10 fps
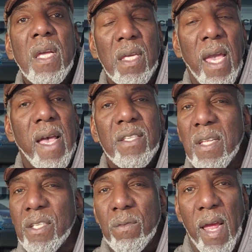Yes,
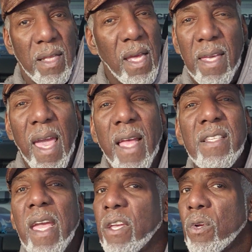that's right. They can't
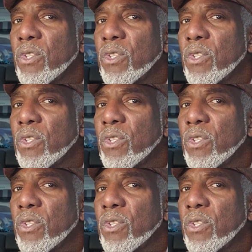take your